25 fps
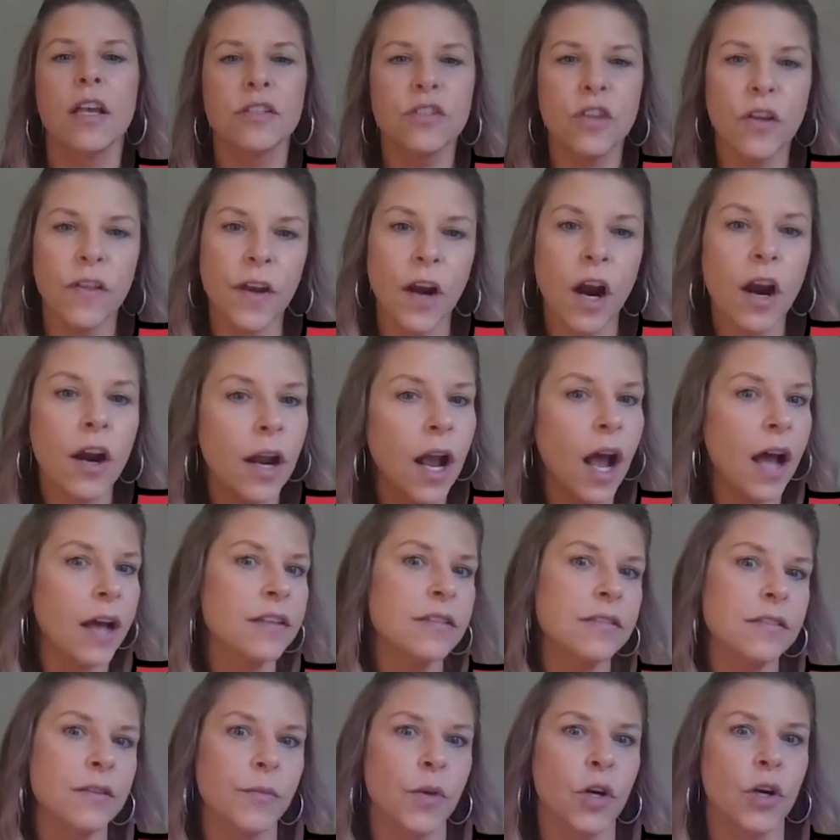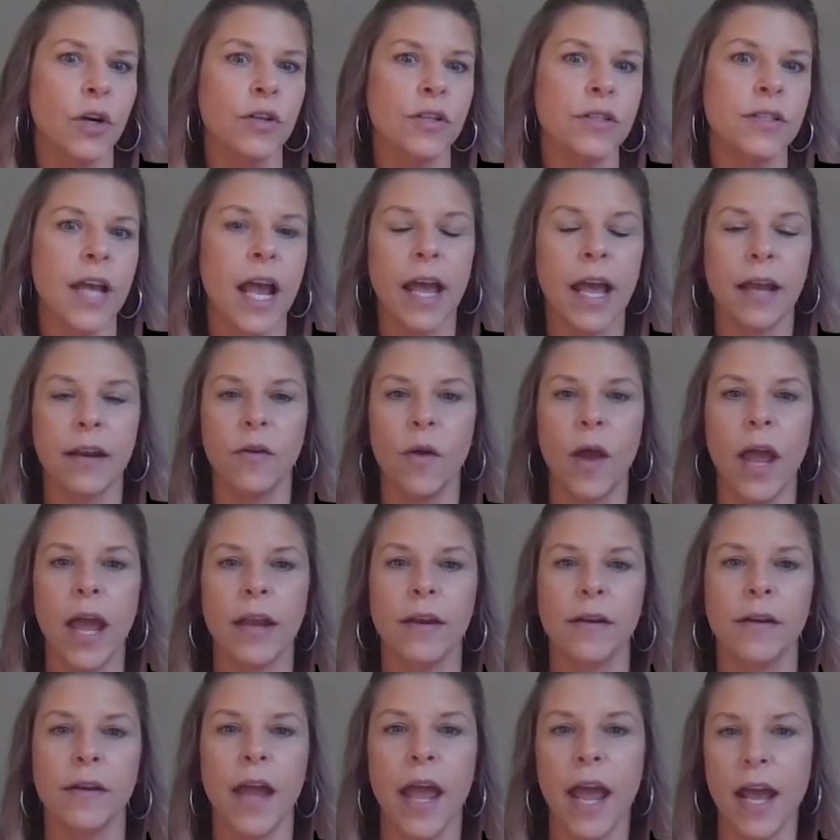so that our customers and
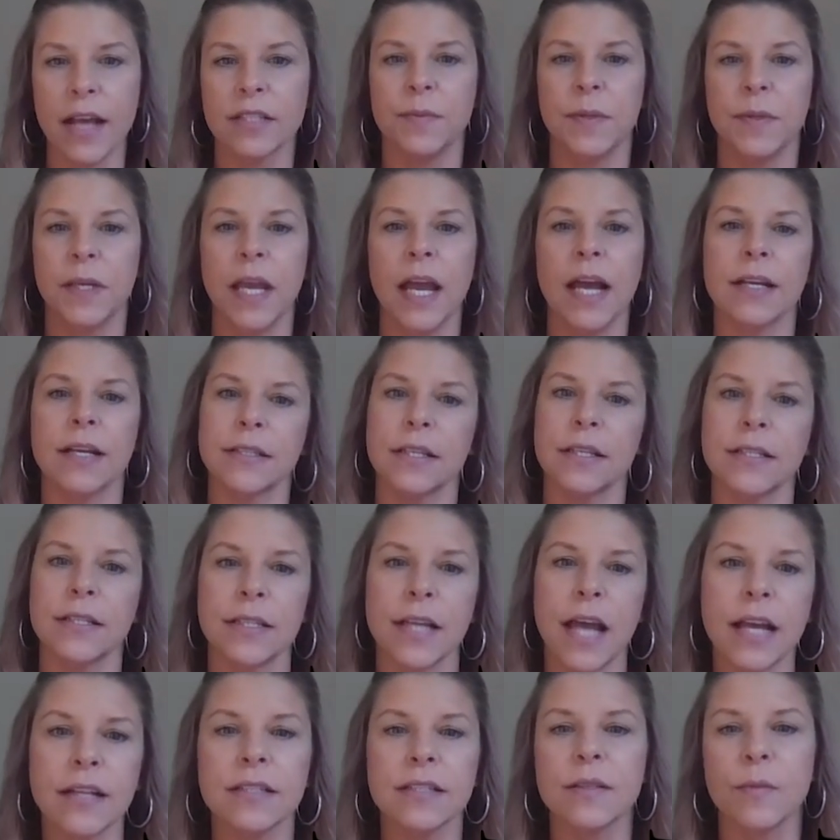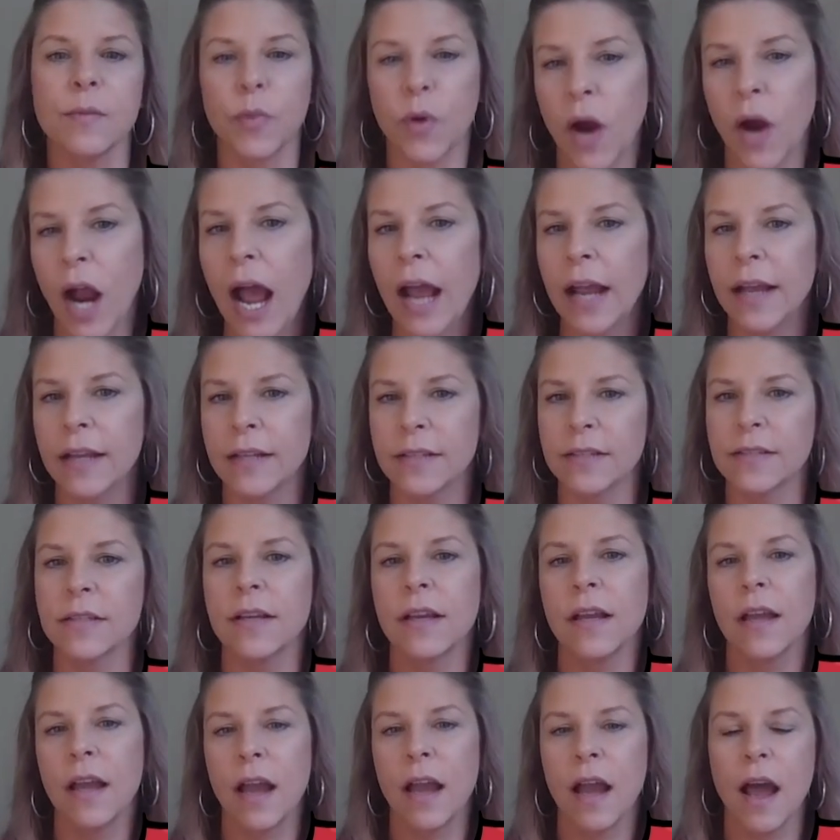SPS is not surprised
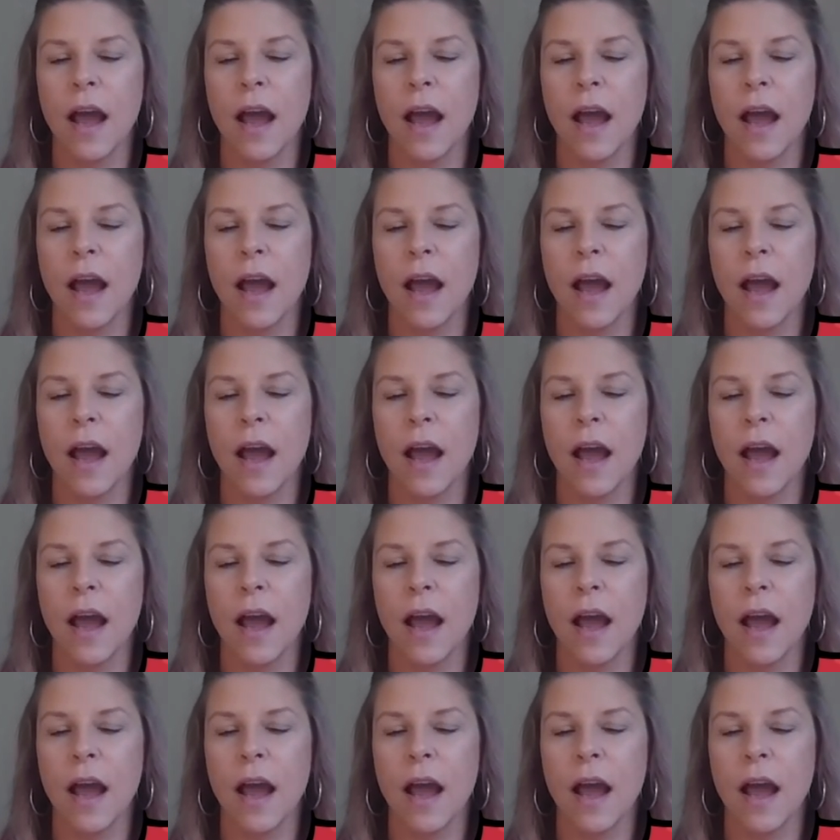